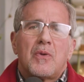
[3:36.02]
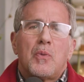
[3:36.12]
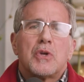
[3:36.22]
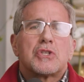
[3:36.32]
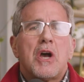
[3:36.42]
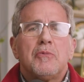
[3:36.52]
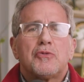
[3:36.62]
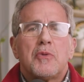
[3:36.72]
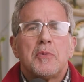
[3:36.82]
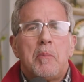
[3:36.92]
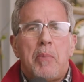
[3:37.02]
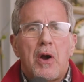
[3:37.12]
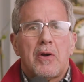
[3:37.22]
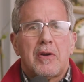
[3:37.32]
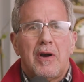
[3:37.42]
which comes from the
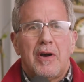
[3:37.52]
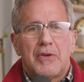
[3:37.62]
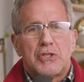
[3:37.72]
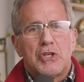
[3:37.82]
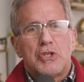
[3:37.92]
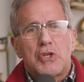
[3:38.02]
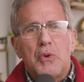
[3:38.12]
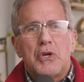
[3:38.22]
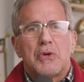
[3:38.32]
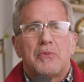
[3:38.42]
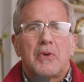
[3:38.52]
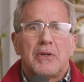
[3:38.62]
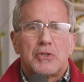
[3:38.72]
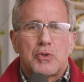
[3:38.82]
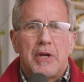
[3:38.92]
bark of a cinchona
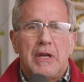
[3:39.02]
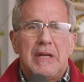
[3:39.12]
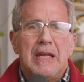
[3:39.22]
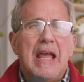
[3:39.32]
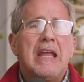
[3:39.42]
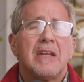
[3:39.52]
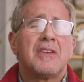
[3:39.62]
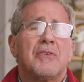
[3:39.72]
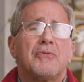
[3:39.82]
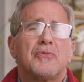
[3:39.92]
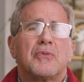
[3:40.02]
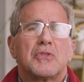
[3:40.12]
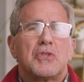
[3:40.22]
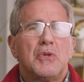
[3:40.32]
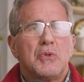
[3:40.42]
tree native
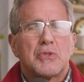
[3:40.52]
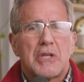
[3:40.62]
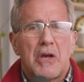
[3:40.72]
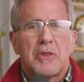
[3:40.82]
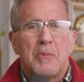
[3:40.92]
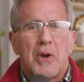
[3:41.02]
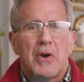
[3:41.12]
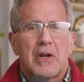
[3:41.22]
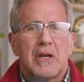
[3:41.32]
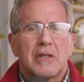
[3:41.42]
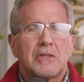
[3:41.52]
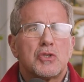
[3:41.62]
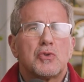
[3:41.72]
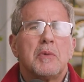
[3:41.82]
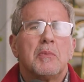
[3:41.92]
to South America to
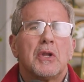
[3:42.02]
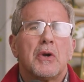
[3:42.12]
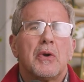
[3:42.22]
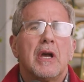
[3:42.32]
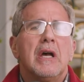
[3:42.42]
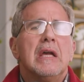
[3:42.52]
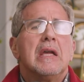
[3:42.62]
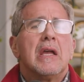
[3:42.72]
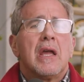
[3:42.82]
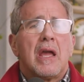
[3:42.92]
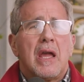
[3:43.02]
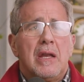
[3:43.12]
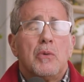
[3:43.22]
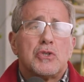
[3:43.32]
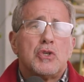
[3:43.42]
treat malaria,
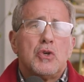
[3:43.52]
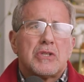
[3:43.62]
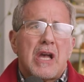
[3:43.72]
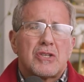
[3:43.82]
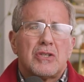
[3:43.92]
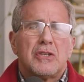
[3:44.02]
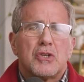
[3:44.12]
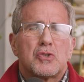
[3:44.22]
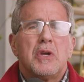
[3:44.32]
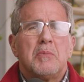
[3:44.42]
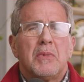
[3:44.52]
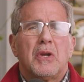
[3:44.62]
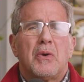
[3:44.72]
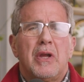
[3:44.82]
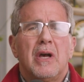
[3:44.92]
and it was used actually to treat
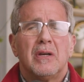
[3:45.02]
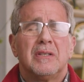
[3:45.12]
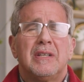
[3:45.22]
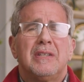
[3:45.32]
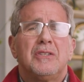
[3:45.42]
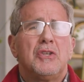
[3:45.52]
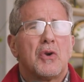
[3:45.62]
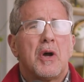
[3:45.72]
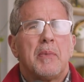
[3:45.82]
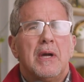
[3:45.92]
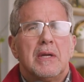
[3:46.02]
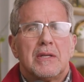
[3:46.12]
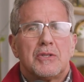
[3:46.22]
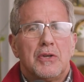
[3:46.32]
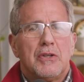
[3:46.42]
malaria in Europe
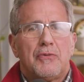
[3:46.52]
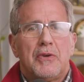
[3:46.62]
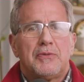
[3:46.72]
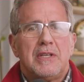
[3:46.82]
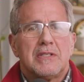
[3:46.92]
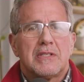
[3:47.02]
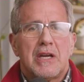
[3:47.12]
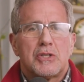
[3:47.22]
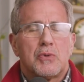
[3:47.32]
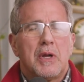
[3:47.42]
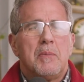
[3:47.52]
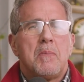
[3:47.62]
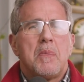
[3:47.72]
during the 15th century.